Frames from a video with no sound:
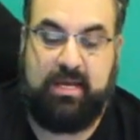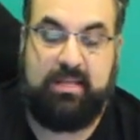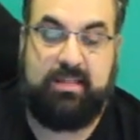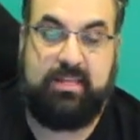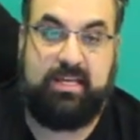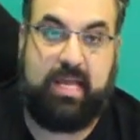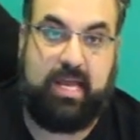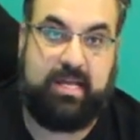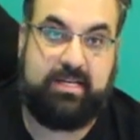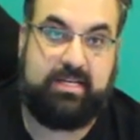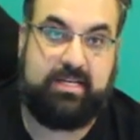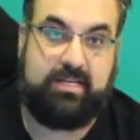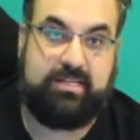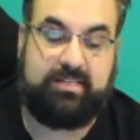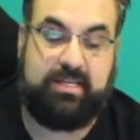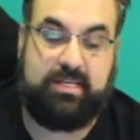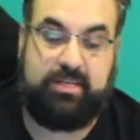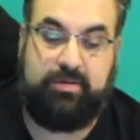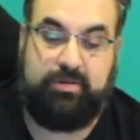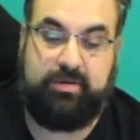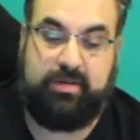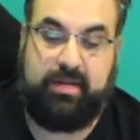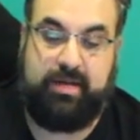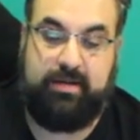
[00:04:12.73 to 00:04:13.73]
The idea is
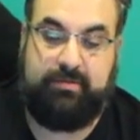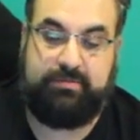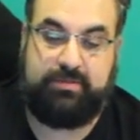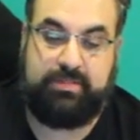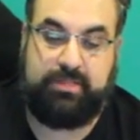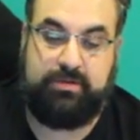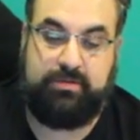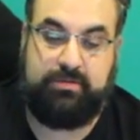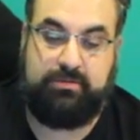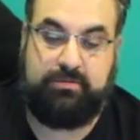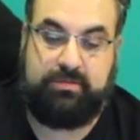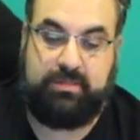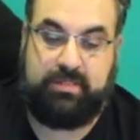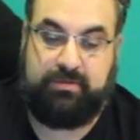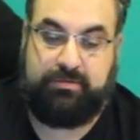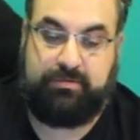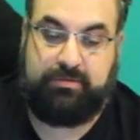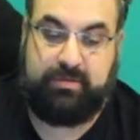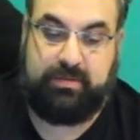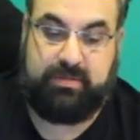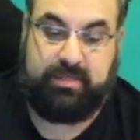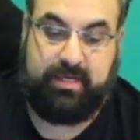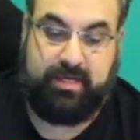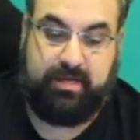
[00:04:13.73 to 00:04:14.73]
that you can have 2
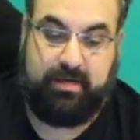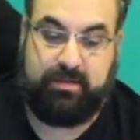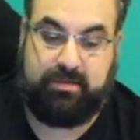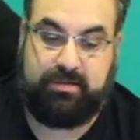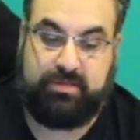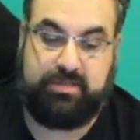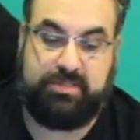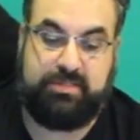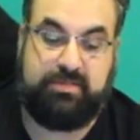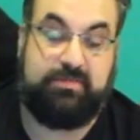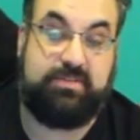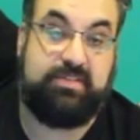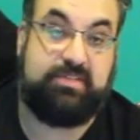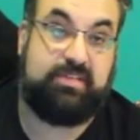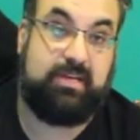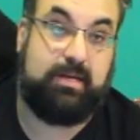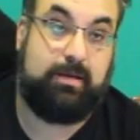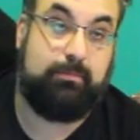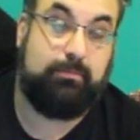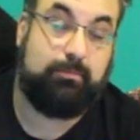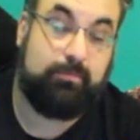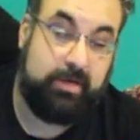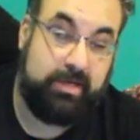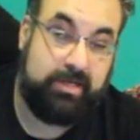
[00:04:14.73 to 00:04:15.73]
different characters of the
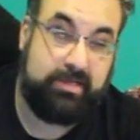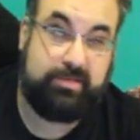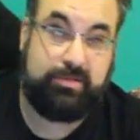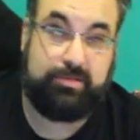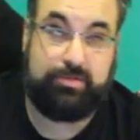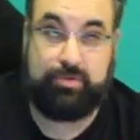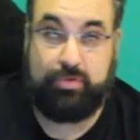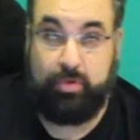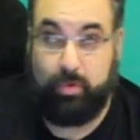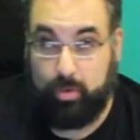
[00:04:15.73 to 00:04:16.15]
same race